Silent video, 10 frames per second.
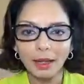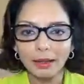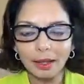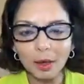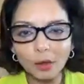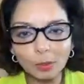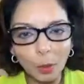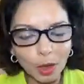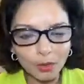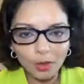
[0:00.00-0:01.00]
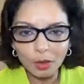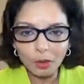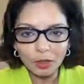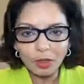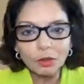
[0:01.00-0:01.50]
as part of a
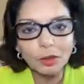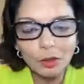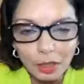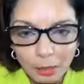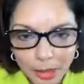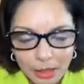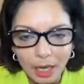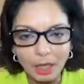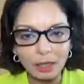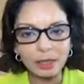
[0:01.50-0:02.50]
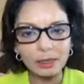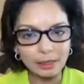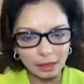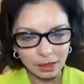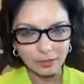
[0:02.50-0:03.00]
union mentality,
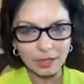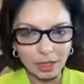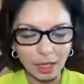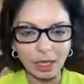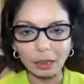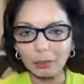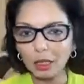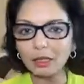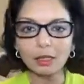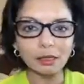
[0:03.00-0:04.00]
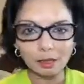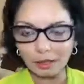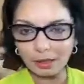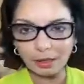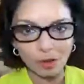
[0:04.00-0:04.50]
sense of entitlement, this
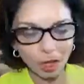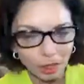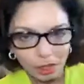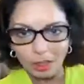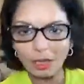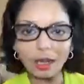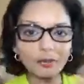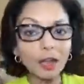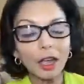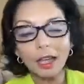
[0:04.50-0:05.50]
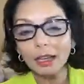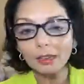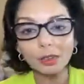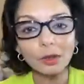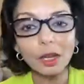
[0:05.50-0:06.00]
is not good enough.
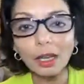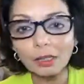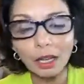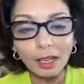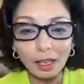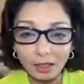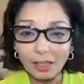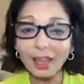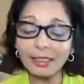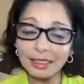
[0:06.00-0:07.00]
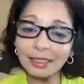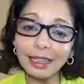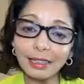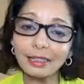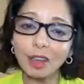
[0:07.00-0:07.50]
And so guys, I did
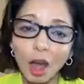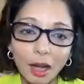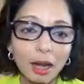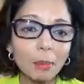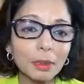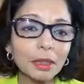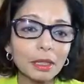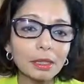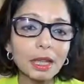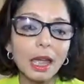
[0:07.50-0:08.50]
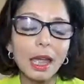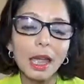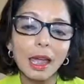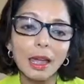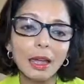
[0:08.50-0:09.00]
get caught up in this.
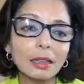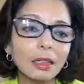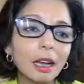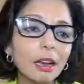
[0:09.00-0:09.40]
And